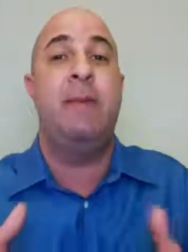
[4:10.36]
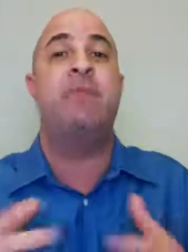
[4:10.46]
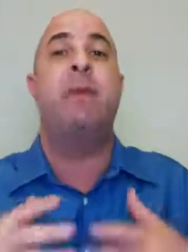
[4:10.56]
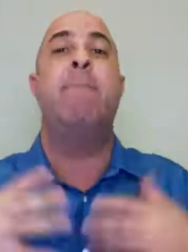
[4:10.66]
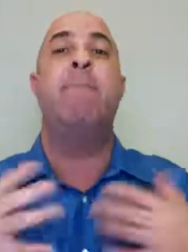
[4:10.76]

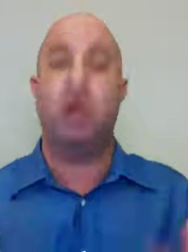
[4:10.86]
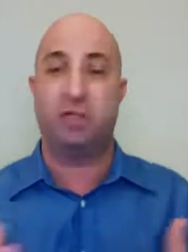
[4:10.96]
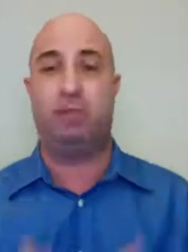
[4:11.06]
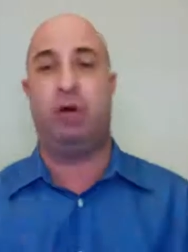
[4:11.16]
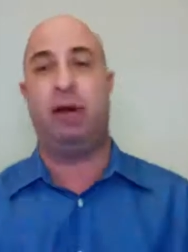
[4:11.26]

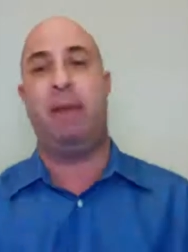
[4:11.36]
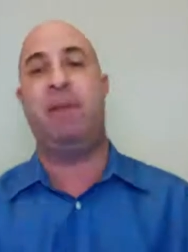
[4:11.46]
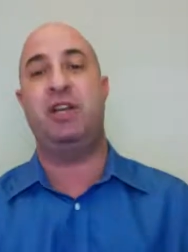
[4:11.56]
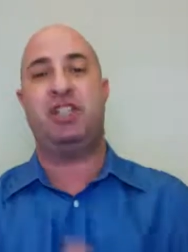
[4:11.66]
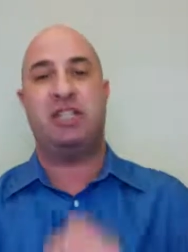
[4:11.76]
multiple
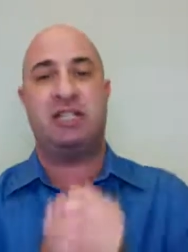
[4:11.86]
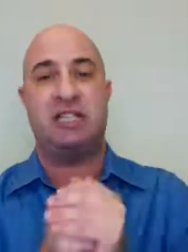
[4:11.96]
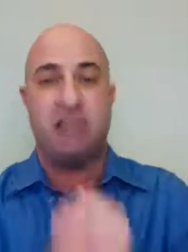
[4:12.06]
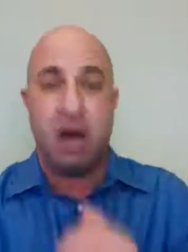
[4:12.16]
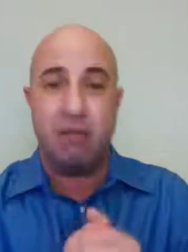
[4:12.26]
ambitious
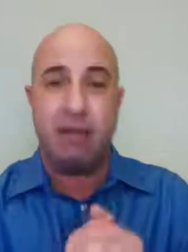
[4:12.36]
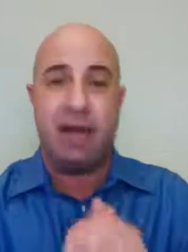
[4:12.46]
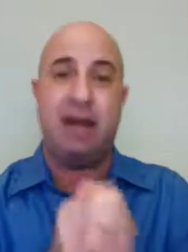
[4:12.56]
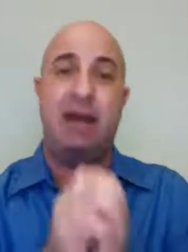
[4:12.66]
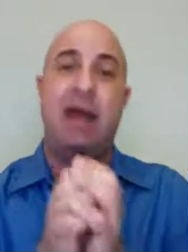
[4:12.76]
young
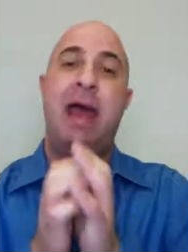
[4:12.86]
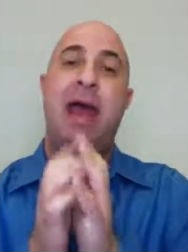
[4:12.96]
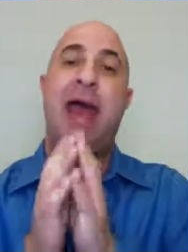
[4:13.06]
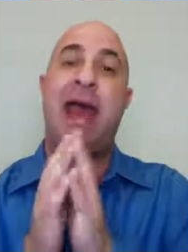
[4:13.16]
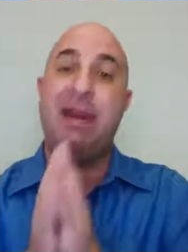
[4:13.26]
men
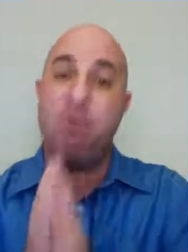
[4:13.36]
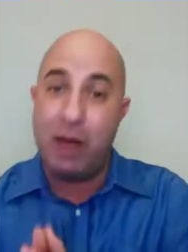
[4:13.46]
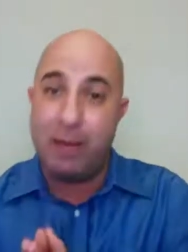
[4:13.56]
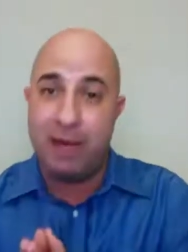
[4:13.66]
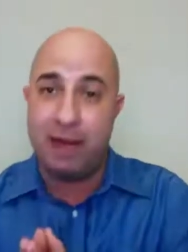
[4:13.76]
and
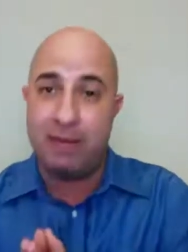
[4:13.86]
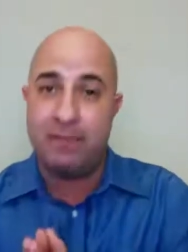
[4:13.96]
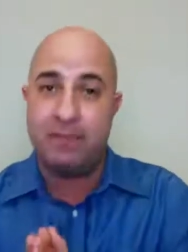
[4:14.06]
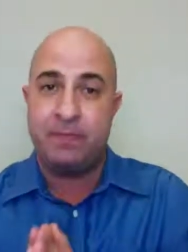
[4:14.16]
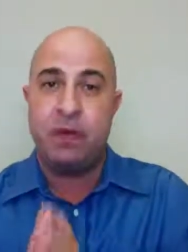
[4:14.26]
women
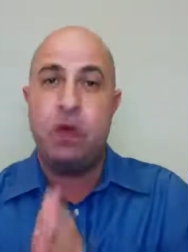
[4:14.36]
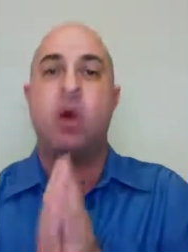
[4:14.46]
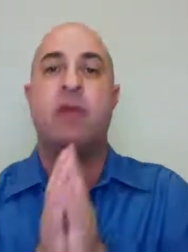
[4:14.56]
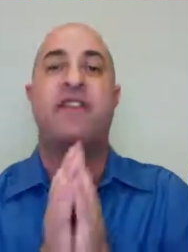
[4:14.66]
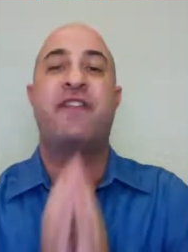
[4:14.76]
who
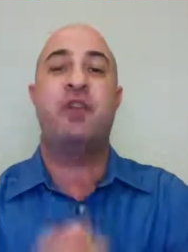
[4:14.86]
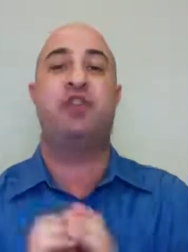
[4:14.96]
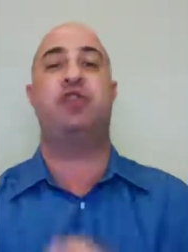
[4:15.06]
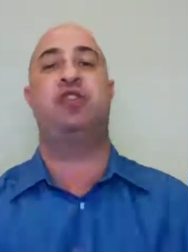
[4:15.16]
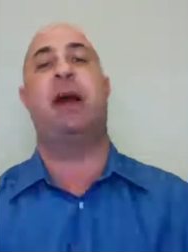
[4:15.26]
are the
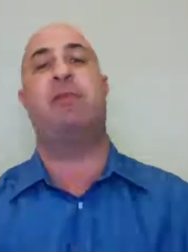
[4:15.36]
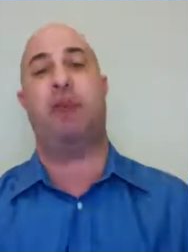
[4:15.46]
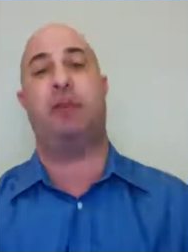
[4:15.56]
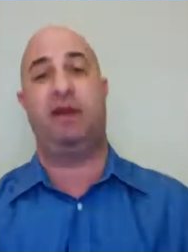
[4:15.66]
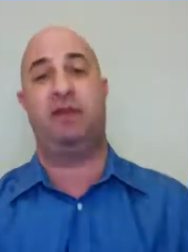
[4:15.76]
future job
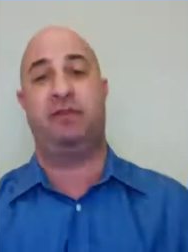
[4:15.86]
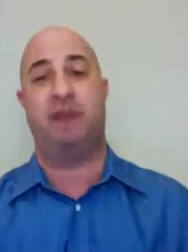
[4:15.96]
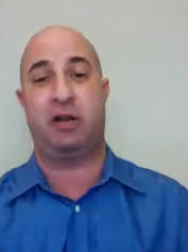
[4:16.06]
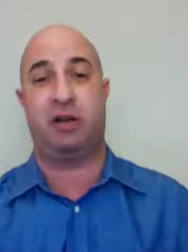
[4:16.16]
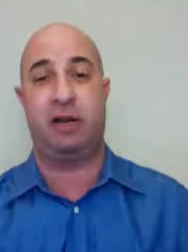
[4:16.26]
creators of
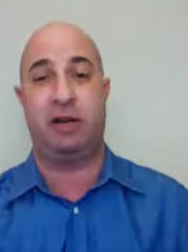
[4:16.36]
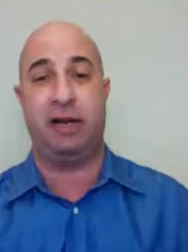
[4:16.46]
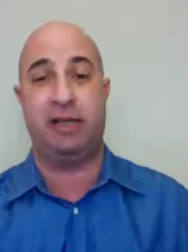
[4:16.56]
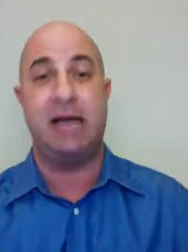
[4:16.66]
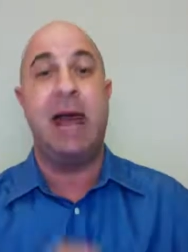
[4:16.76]
their
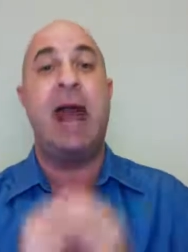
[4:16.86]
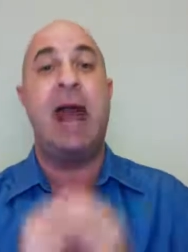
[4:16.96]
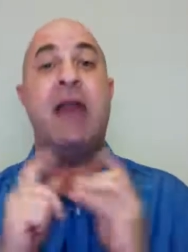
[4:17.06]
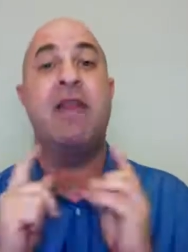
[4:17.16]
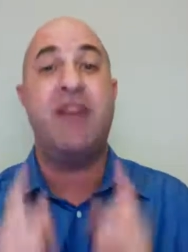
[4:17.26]
communities.
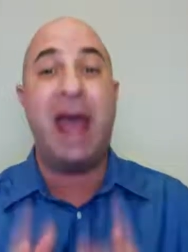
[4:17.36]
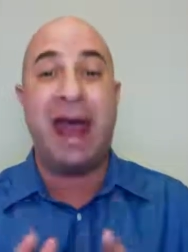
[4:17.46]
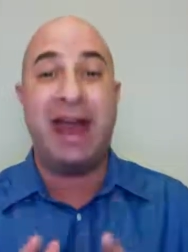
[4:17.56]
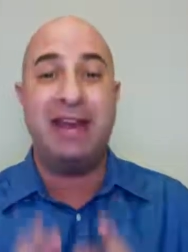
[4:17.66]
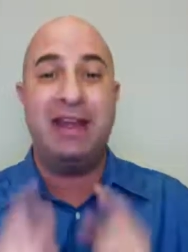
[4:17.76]
And
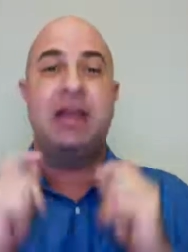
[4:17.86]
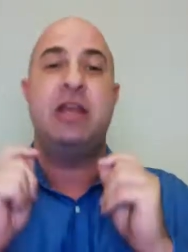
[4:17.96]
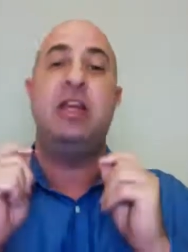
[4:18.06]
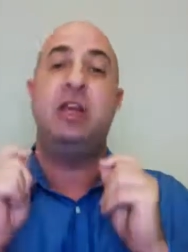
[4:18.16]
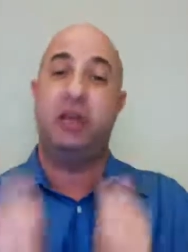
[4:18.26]
then
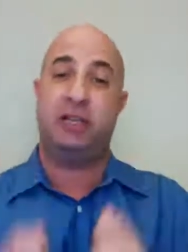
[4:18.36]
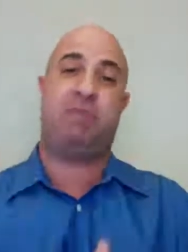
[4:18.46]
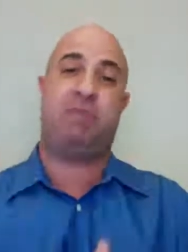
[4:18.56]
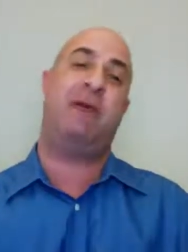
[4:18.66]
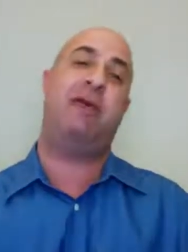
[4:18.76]
you'll
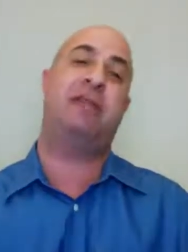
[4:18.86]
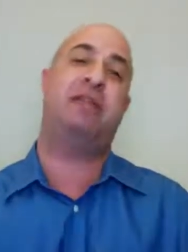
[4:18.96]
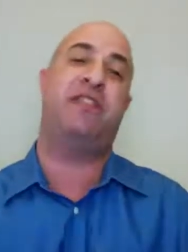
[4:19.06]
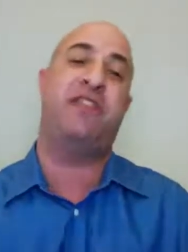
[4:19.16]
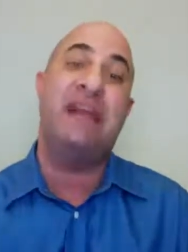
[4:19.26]
experience
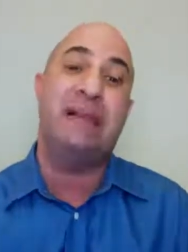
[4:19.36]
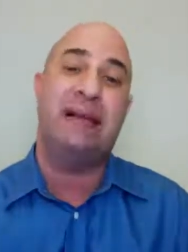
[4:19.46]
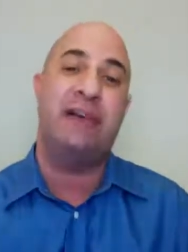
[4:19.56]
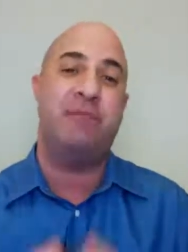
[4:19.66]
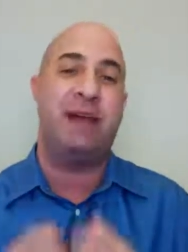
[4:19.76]
the
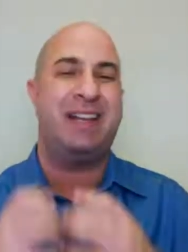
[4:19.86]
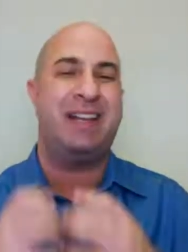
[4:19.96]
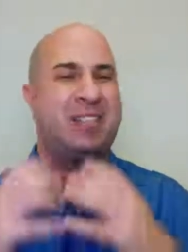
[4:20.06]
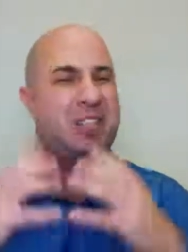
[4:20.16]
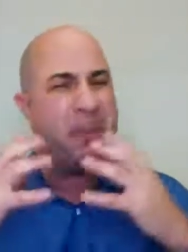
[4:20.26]
feeling of making
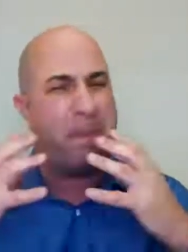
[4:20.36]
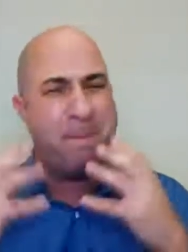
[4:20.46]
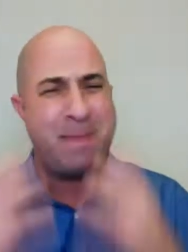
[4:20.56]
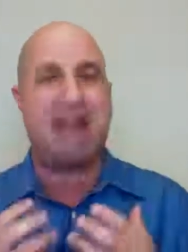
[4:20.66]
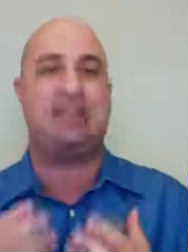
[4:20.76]
such a
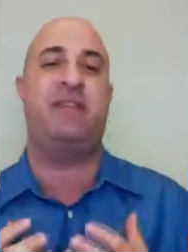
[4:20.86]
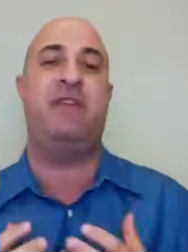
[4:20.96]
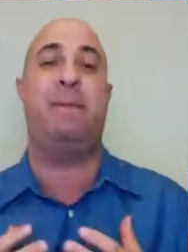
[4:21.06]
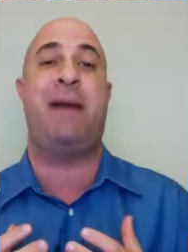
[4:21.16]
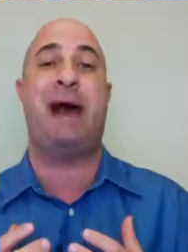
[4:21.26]
massive
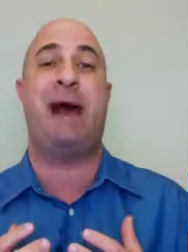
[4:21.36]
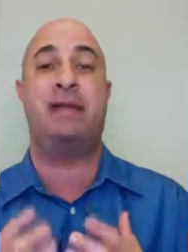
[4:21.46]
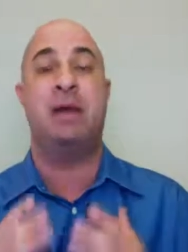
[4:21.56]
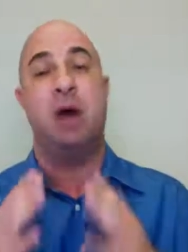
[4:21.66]
impact